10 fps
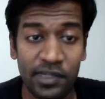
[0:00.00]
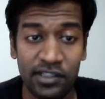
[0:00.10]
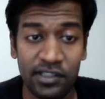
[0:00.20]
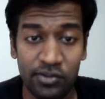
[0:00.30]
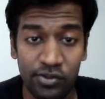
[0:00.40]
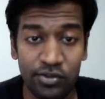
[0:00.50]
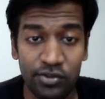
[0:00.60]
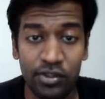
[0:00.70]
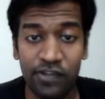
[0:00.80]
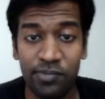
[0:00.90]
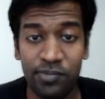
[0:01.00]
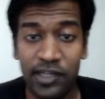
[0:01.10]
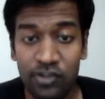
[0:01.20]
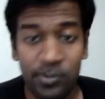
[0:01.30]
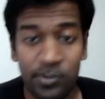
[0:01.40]
is so and so, you have spent
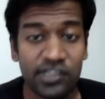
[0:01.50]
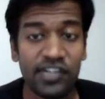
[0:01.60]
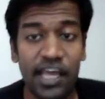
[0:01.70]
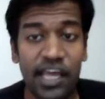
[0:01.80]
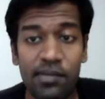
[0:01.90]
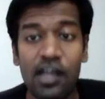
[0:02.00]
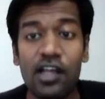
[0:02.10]
so much of time.